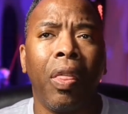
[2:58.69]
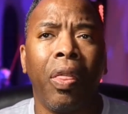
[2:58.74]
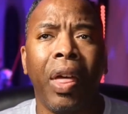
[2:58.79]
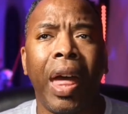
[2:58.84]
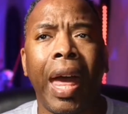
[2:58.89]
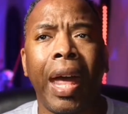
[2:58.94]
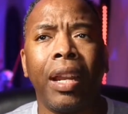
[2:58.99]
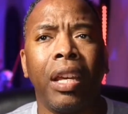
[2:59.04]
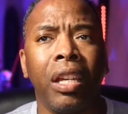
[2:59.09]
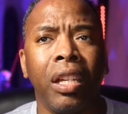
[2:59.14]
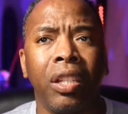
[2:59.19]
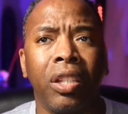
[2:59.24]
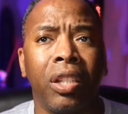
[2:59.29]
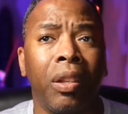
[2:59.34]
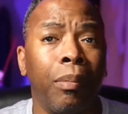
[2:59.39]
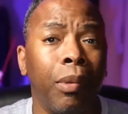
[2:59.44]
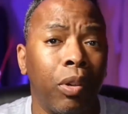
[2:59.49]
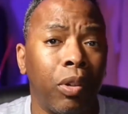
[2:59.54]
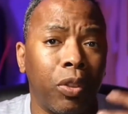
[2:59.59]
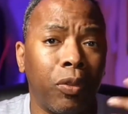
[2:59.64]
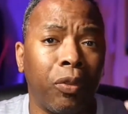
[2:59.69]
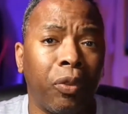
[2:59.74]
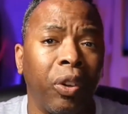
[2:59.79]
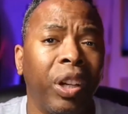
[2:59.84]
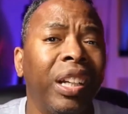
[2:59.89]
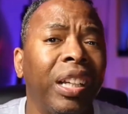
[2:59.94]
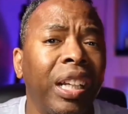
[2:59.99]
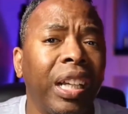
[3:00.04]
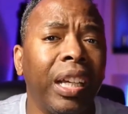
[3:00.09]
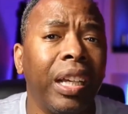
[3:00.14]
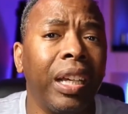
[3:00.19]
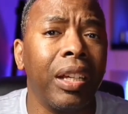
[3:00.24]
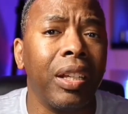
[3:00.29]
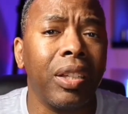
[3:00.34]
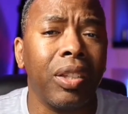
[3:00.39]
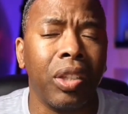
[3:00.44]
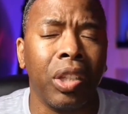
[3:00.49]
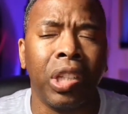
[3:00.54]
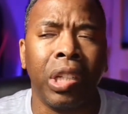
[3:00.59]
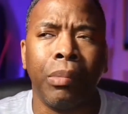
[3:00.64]
that is the most
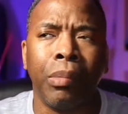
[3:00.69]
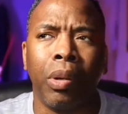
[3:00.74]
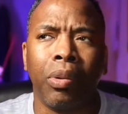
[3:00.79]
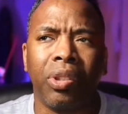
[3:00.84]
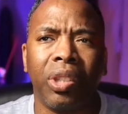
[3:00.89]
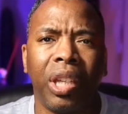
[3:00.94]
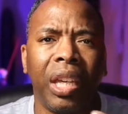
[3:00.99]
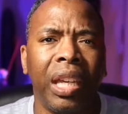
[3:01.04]
friendliest and the most